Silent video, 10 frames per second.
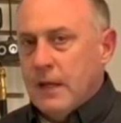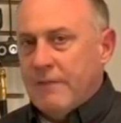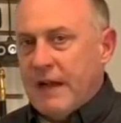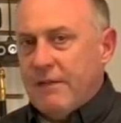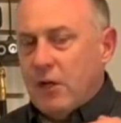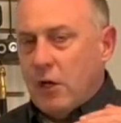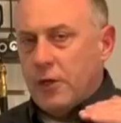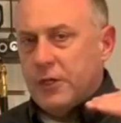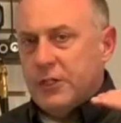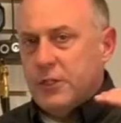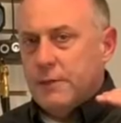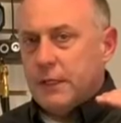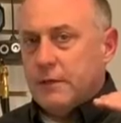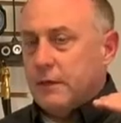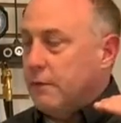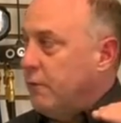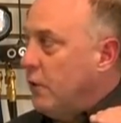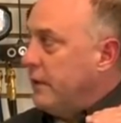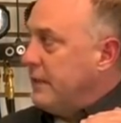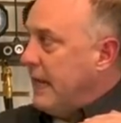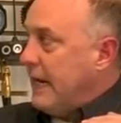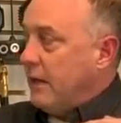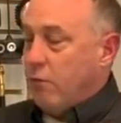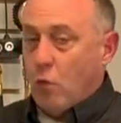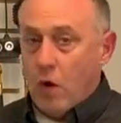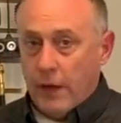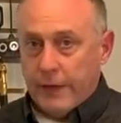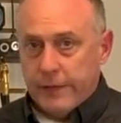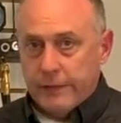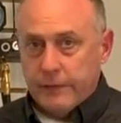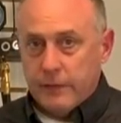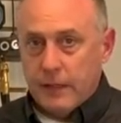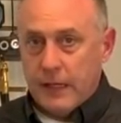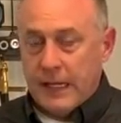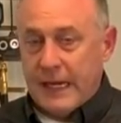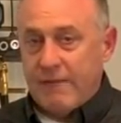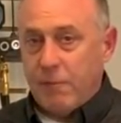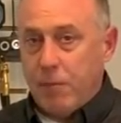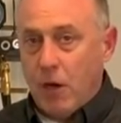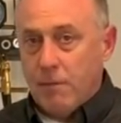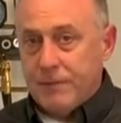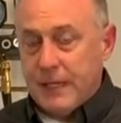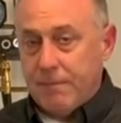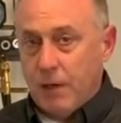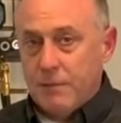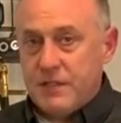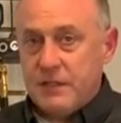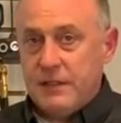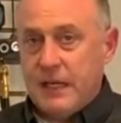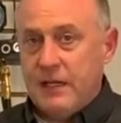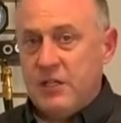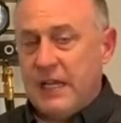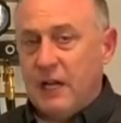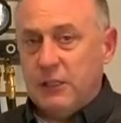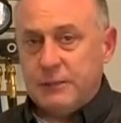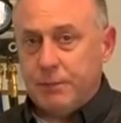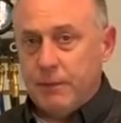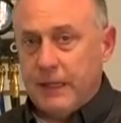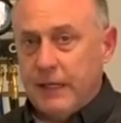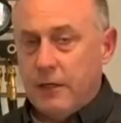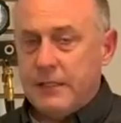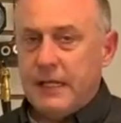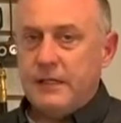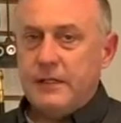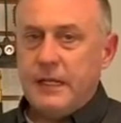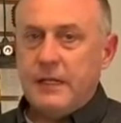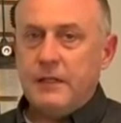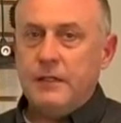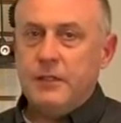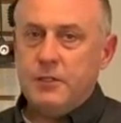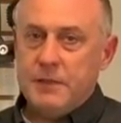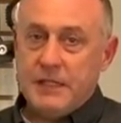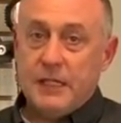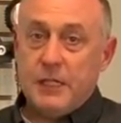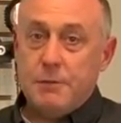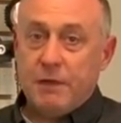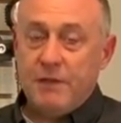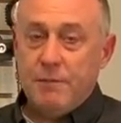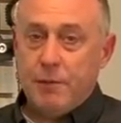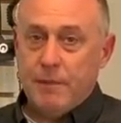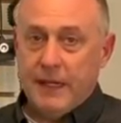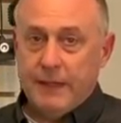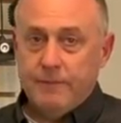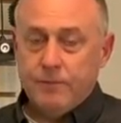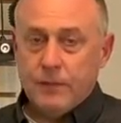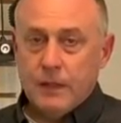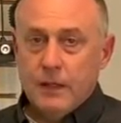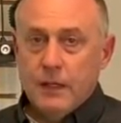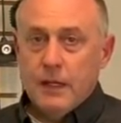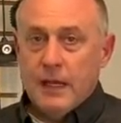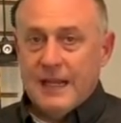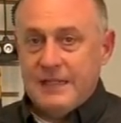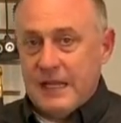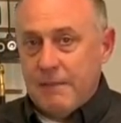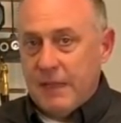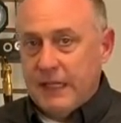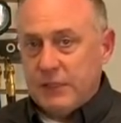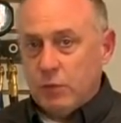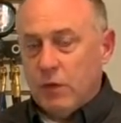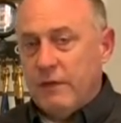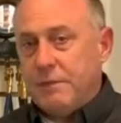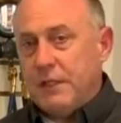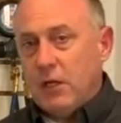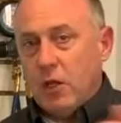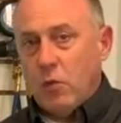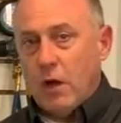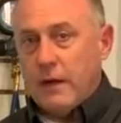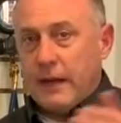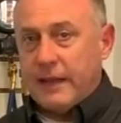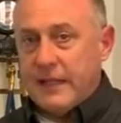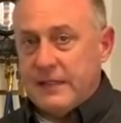If I have a 100 cubic foot tank of water and I have a pump that pumps 10 gallons per minute or 10, 10, excuse me, 10 cubic feet per minute, in 10 minutes we'll have emptied all the water out of that